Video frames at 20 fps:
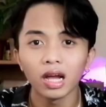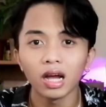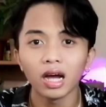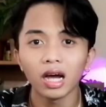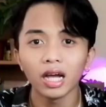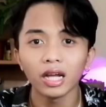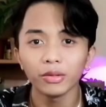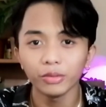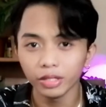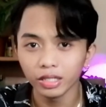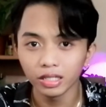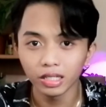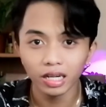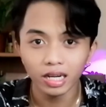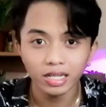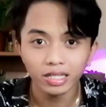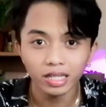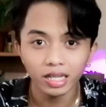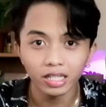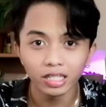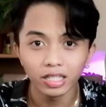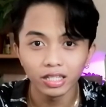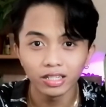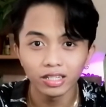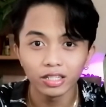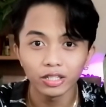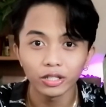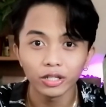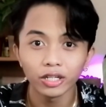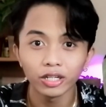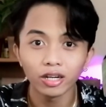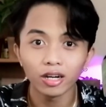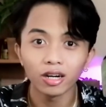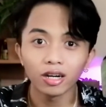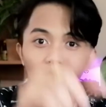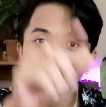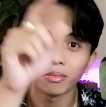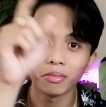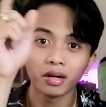I realized I didn't turn on